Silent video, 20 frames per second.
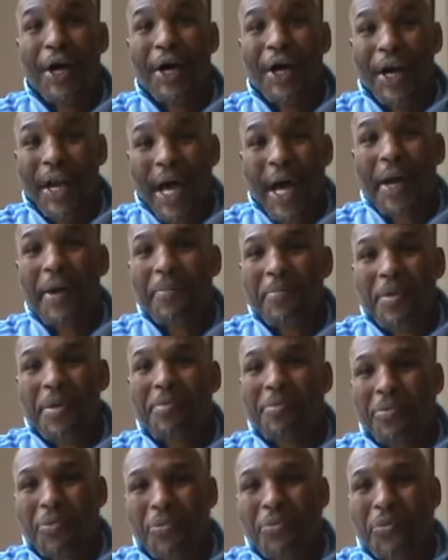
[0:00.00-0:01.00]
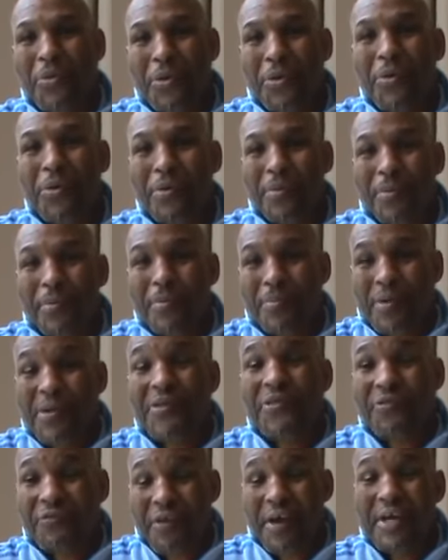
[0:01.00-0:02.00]
a lot of people will be
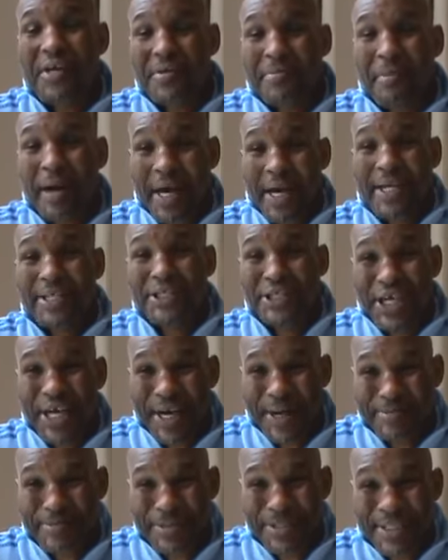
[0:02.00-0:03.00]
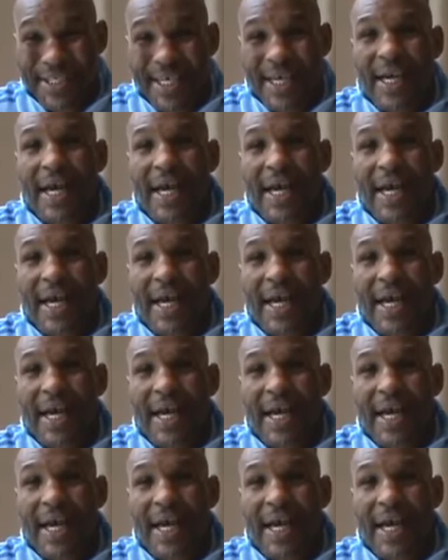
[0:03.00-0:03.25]
threatened by their jobs.